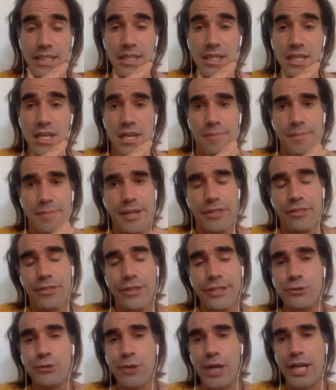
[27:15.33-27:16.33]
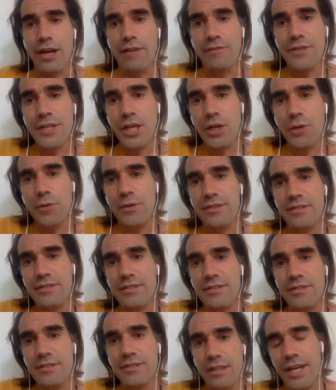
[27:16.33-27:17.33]
But the trade-off here was that
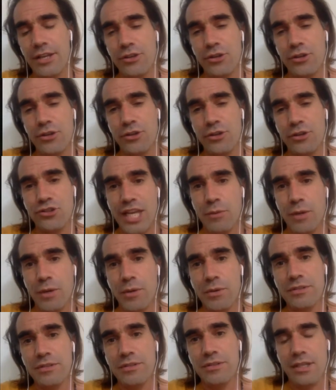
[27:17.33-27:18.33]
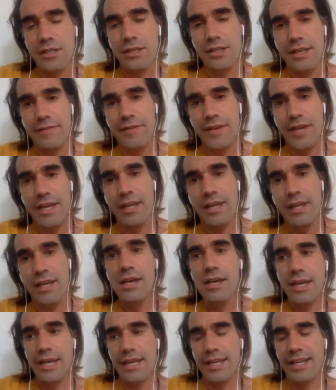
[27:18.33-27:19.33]
living in Eugene, we were still living
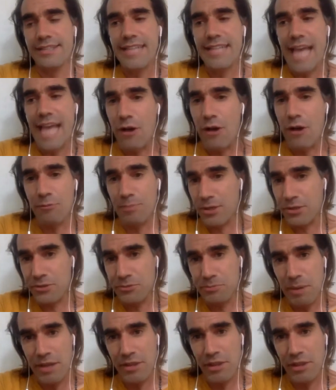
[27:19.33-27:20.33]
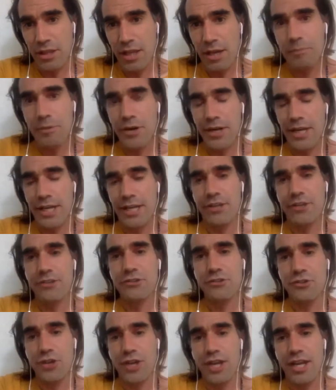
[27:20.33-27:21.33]
in a town built by the lumber
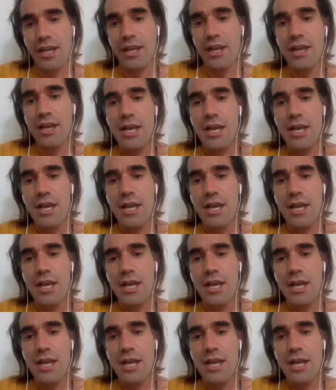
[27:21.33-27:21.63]
industry